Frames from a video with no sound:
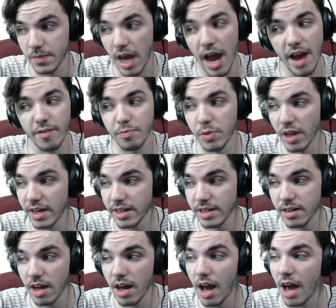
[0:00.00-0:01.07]
I have played it.
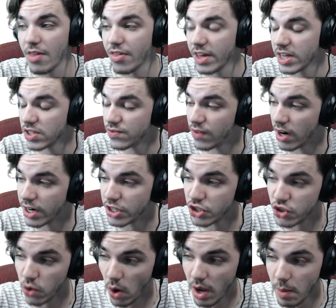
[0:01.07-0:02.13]
I think it's very
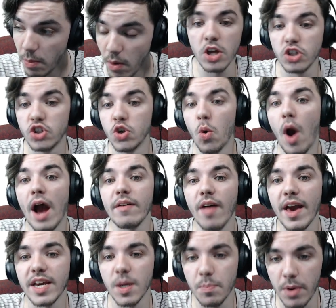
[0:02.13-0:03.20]
enjoyable. Do I
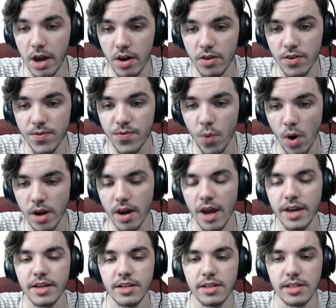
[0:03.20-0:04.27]
like it better than
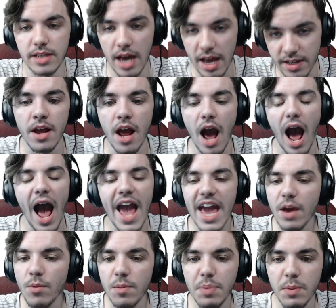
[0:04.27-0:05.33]
Fortnite? Yes. I hate
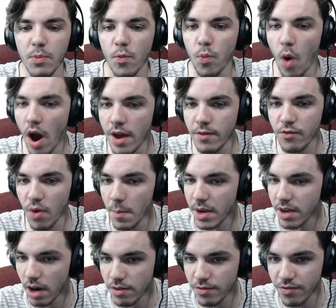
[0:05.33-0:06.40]
when people run from a
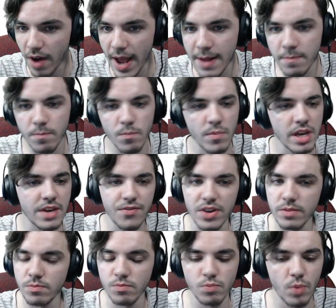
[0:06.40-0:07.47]
gunfight
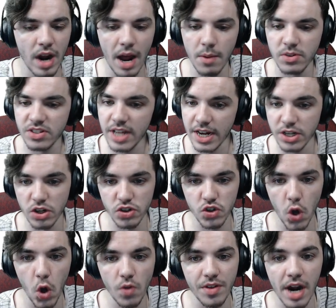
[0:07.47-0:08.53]
even when I was 10 years
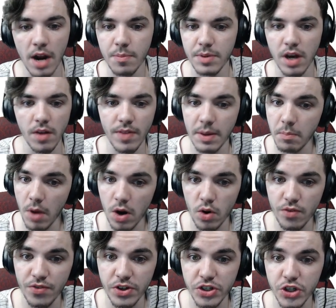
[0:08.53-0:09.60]
old and I'd be on like Modern
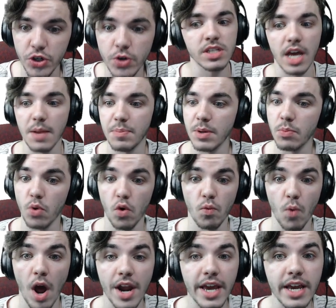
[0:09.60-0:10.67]
Warfare 2 and people were
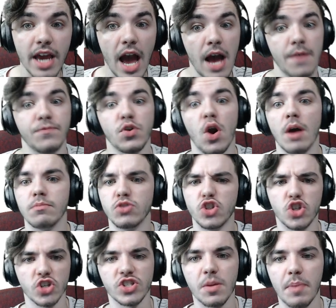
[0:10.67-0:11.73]
running after I'm
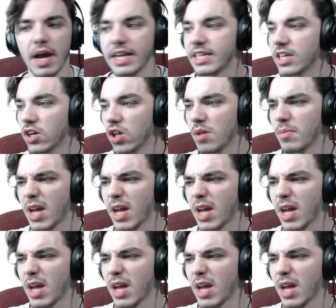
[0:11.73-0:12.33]
just about to kill them. Like